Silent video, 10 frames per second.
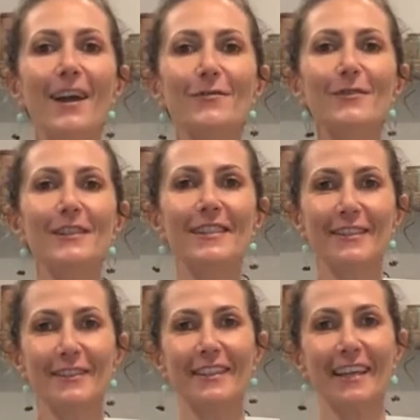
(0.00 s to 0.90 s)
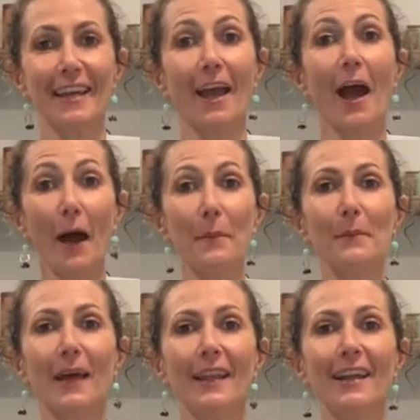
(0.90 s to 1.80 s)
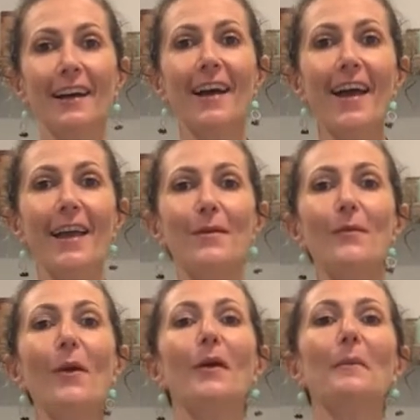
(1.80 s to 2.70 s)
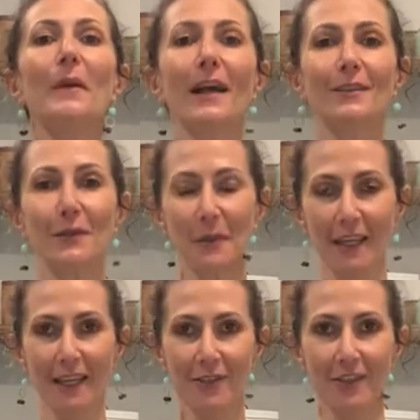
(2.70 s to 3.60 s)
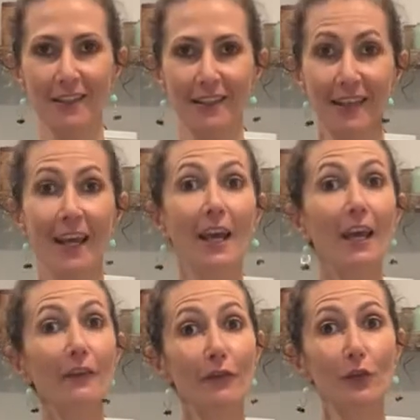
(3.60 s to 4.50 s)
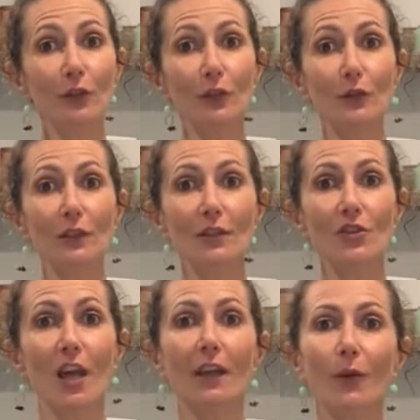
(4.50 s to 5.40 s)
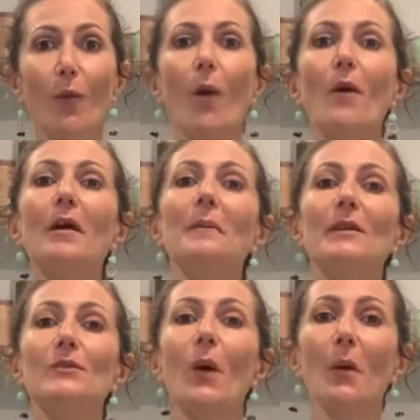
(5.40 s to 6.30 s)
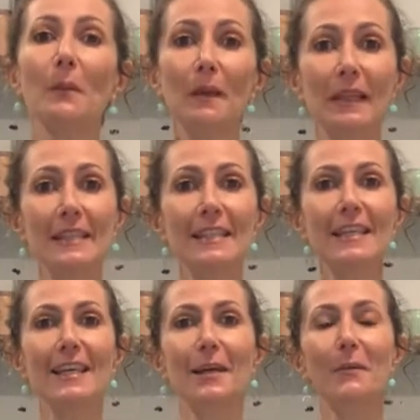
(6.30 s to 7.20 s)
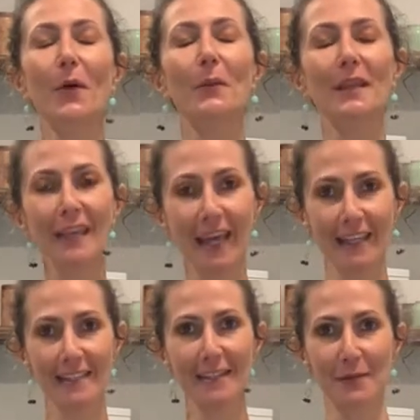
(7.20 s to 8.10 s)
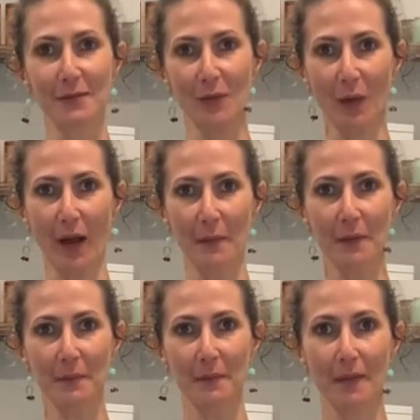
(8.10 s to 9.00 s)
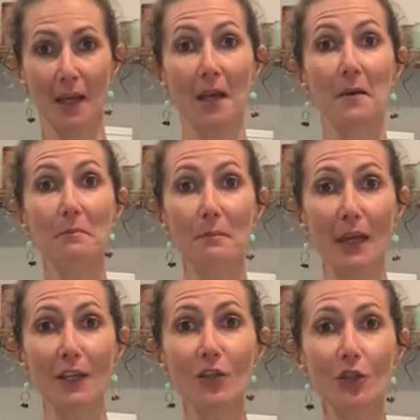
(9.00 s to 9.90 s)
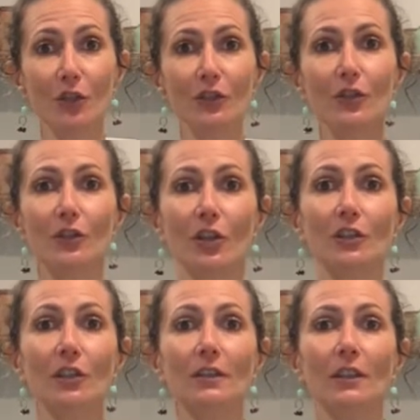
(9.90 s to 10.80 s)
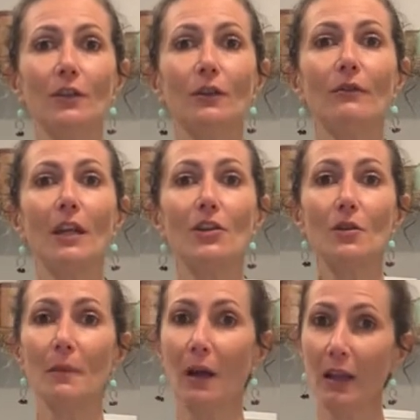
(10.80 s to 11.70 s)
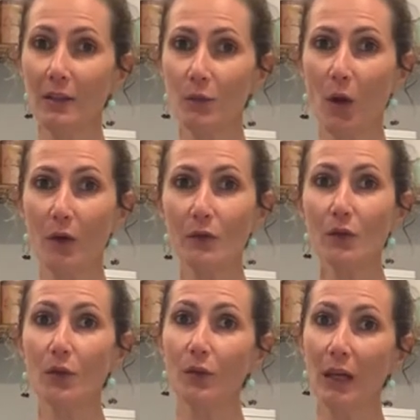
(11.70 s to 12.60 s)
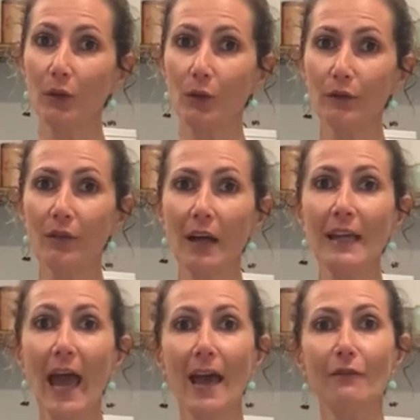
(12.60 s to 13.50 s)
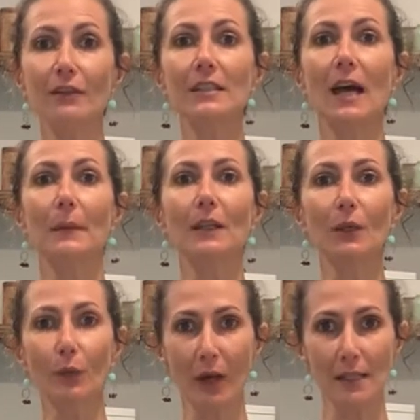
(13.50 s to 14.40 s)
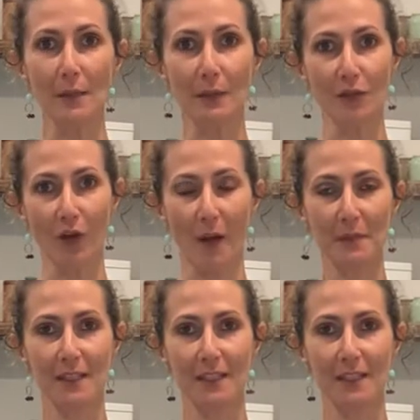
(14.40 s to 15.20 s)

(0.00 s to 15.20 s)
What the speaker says: what's cooking? I'm Bella and welcome back to my kitchen. If you're new to the channel, welcome as well. Please take a moment and subscribe. Make sure to turn on the notification bell as well so you get notified every time a new recipe drops.